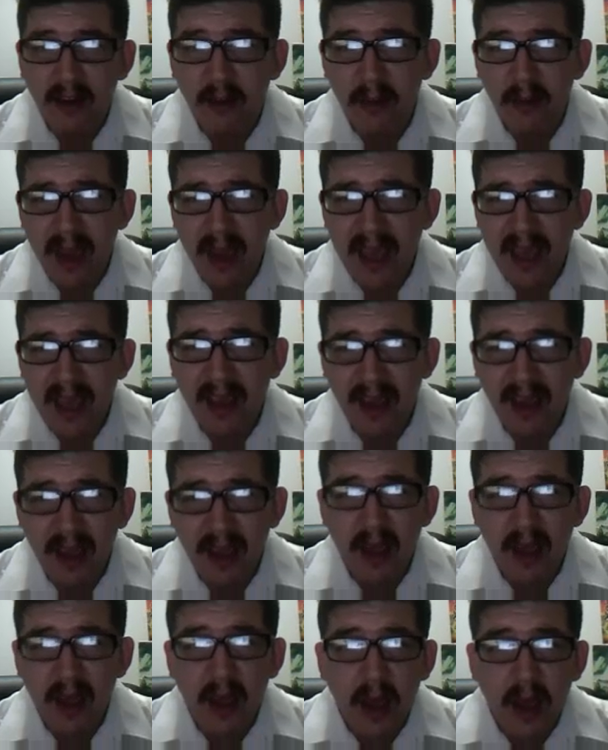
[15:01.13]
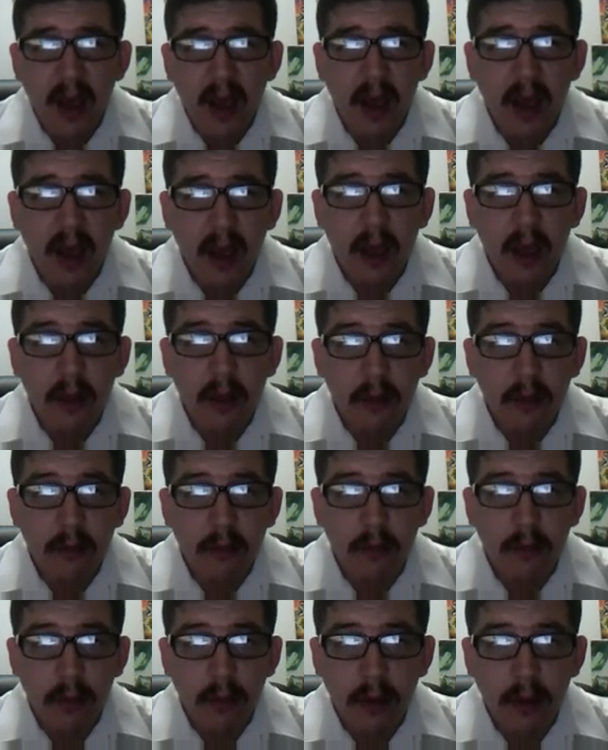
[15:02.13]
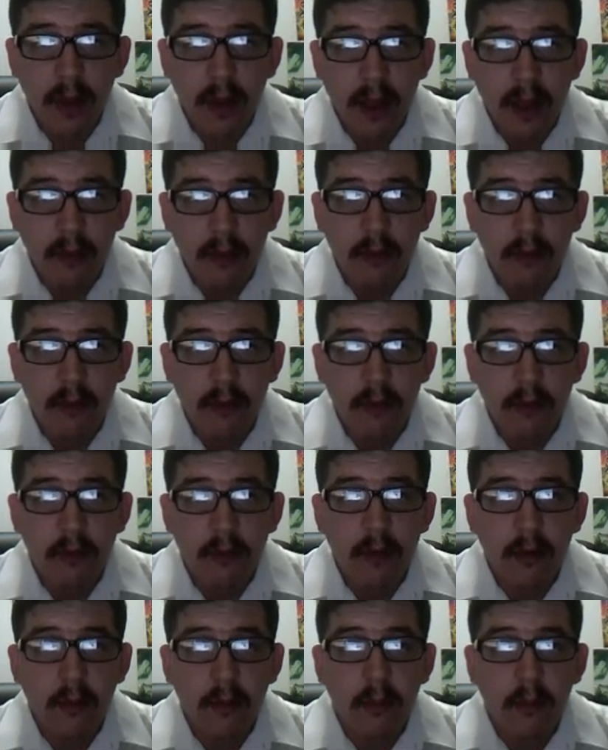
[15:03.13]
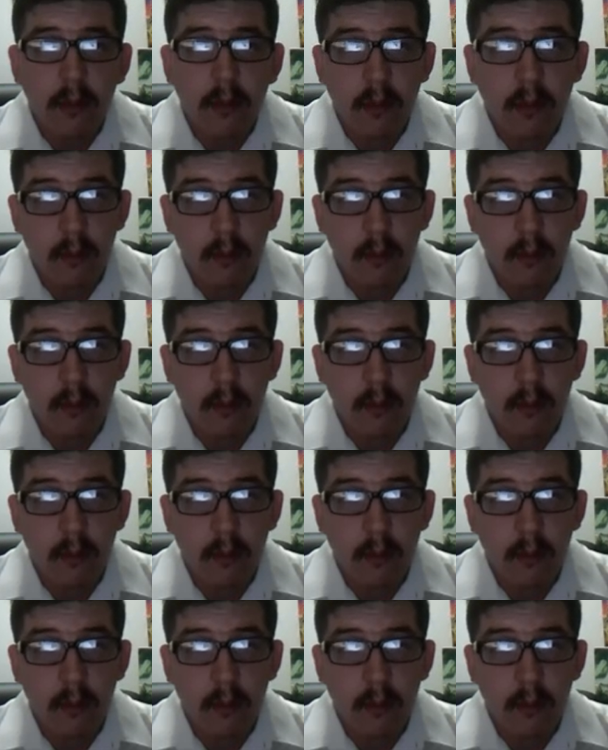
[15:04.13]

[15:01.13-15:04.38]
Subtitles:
to make the Swordland system,